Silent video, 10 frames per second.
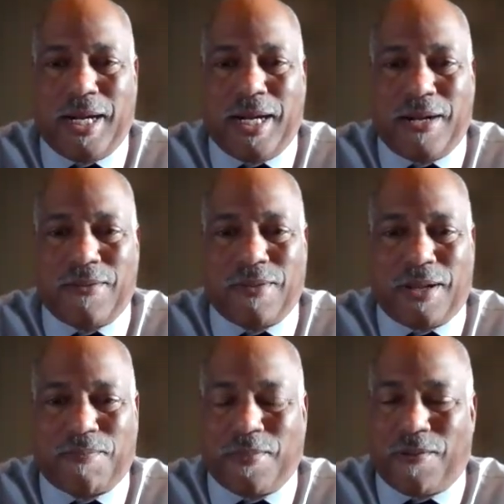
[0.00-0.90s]
I've
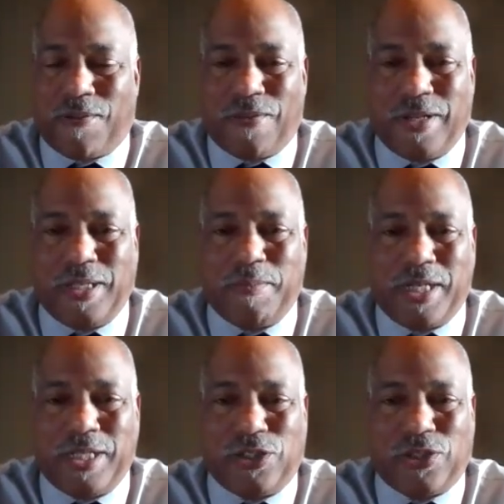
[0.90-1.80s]
really been
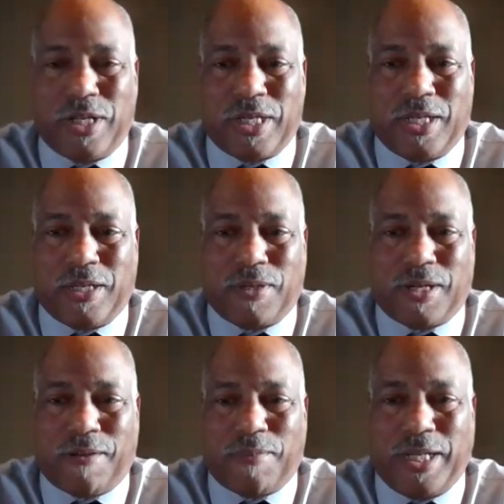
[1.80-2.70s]
enjoying what
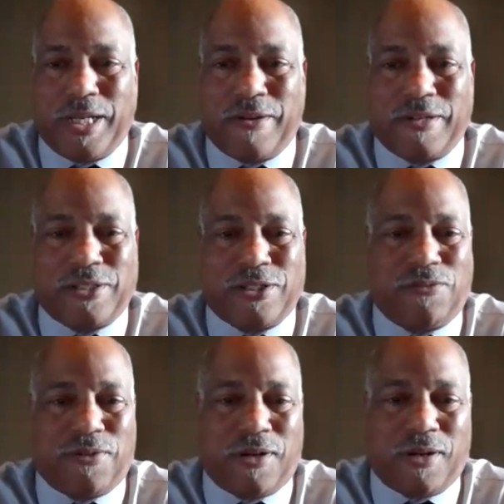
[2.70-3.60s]
I've been hearing so
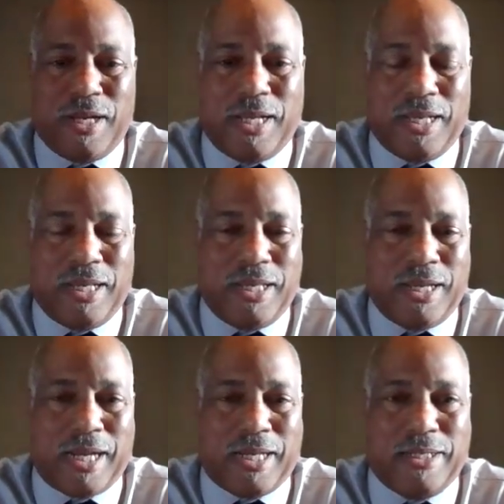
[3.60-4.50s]
far, and
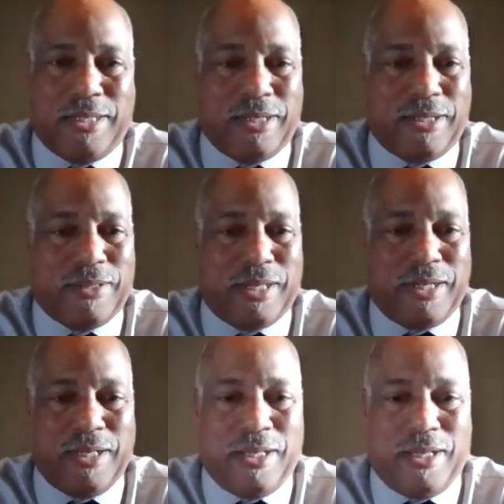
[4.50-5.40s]
I can tell that
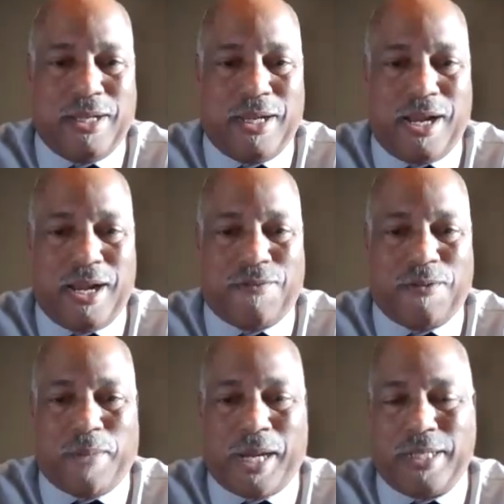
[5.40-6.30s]

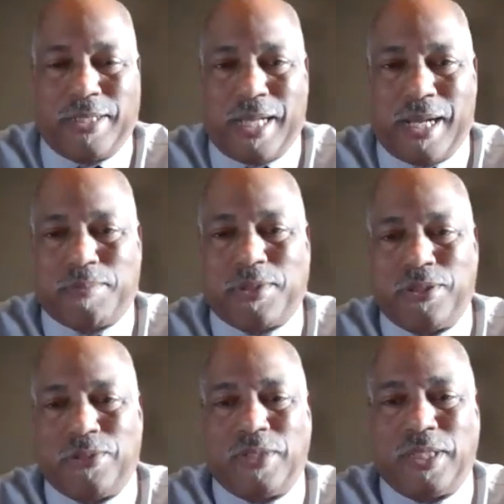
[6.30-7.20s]
everybody's
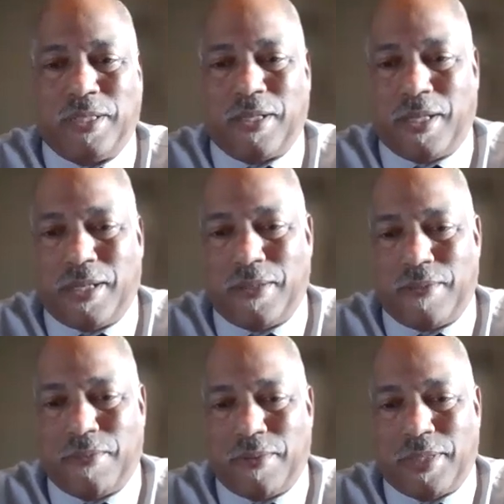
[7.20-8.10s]
absolutely
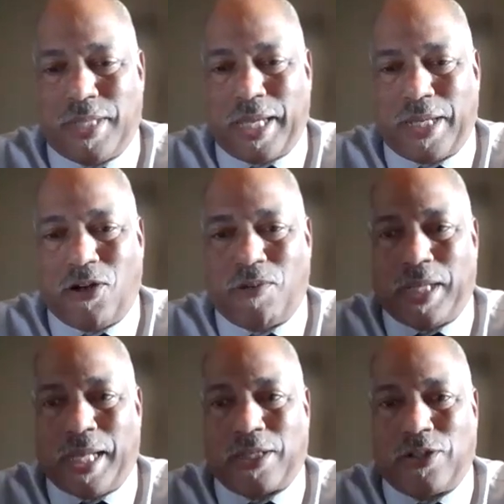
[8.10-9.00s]
taking home a
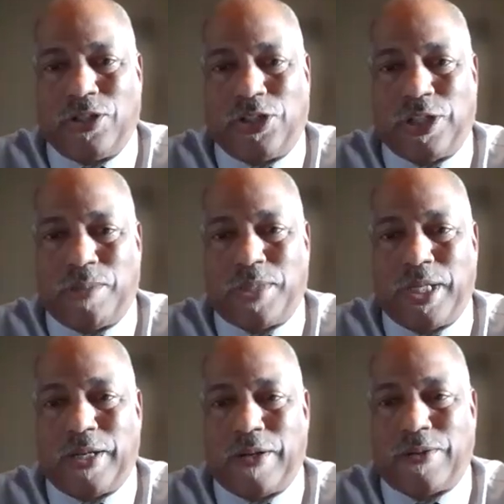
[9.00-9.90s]
lot of good gems
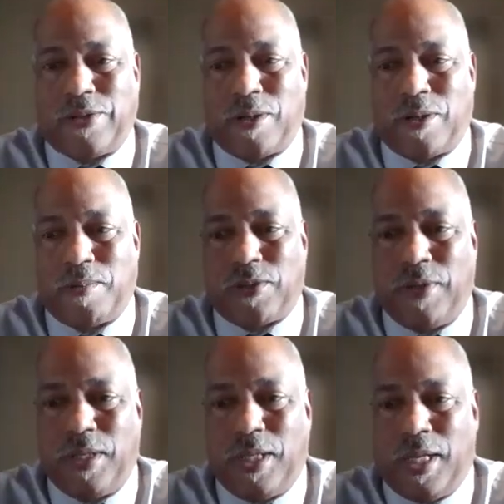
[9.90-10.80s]
here in terms of
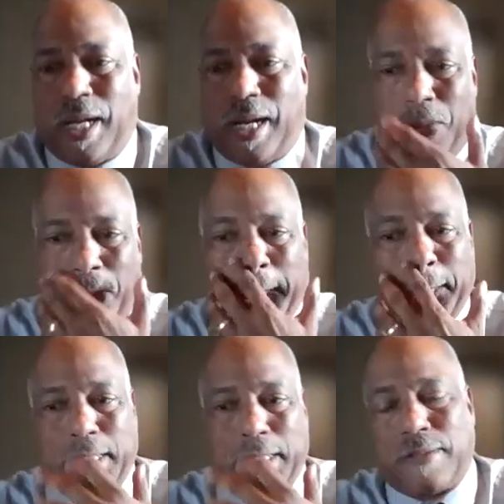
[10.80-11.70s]
how we
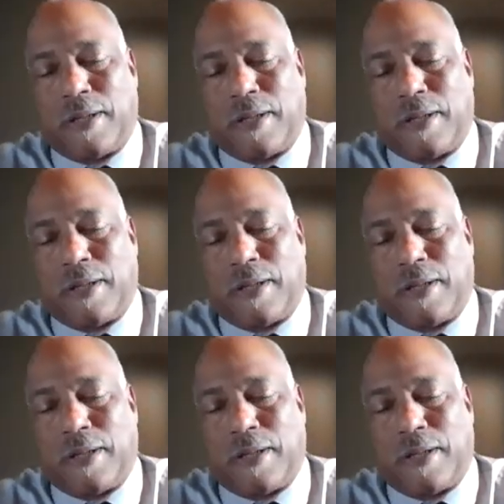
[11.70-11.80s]
can